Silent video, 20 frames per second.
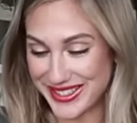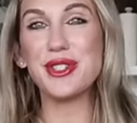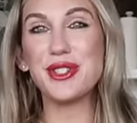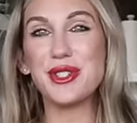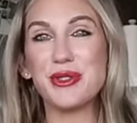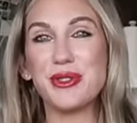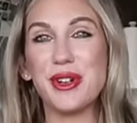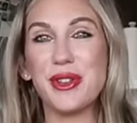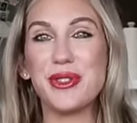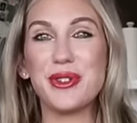I wanted
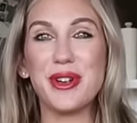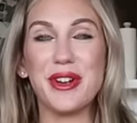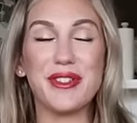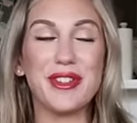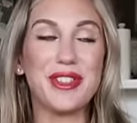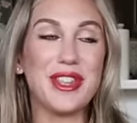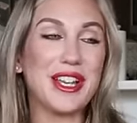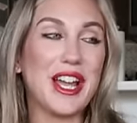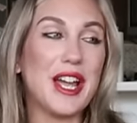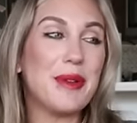to run through
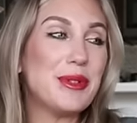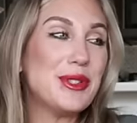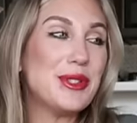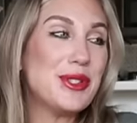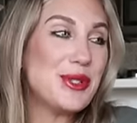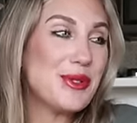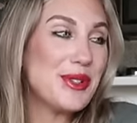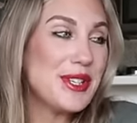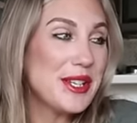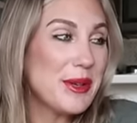everything. I've been
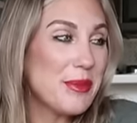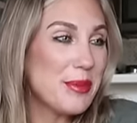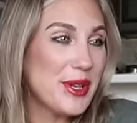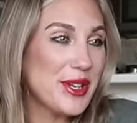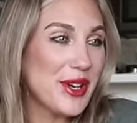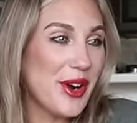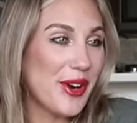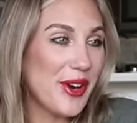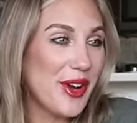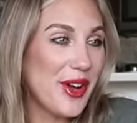doing
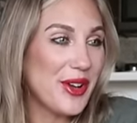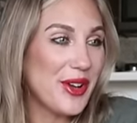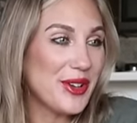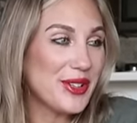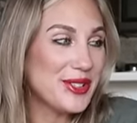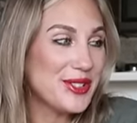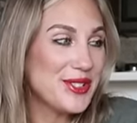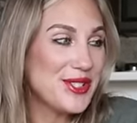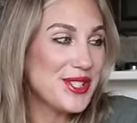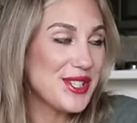PR
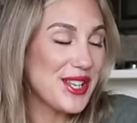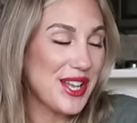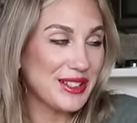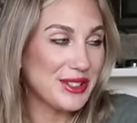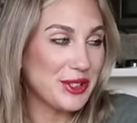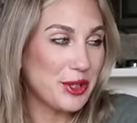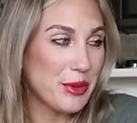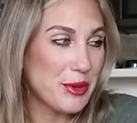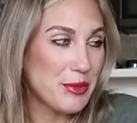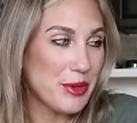hauls a
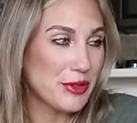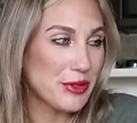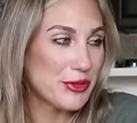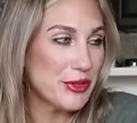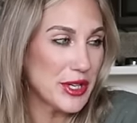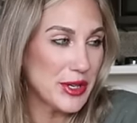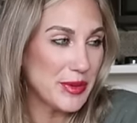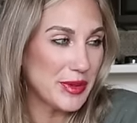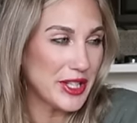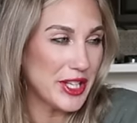little bit more
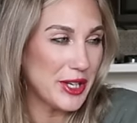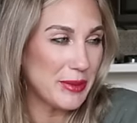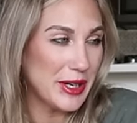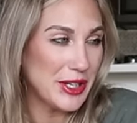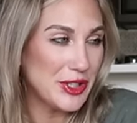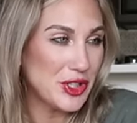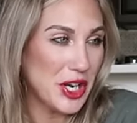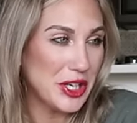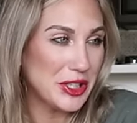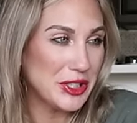frequently on
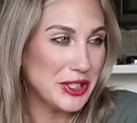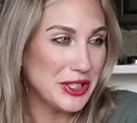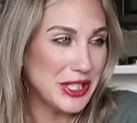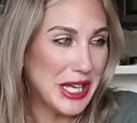my channel.